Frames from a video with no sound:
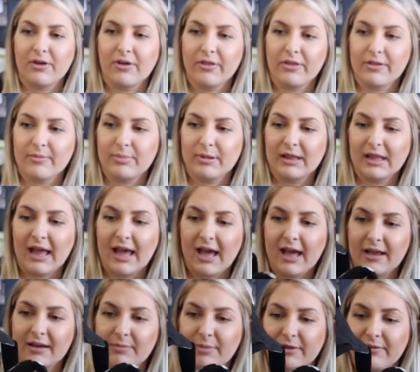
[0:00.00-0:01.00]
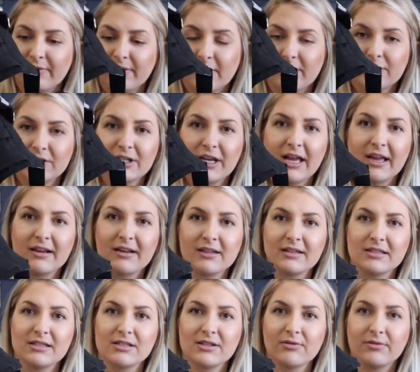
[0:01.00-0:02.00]
all the plaid buffalo check.
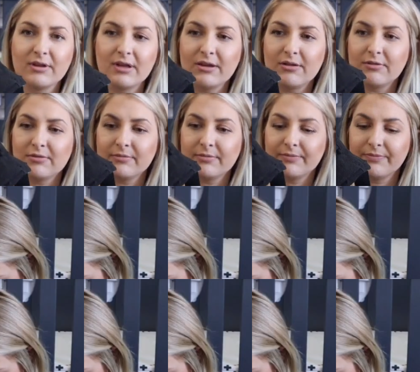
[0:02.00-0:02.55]
It's so cute.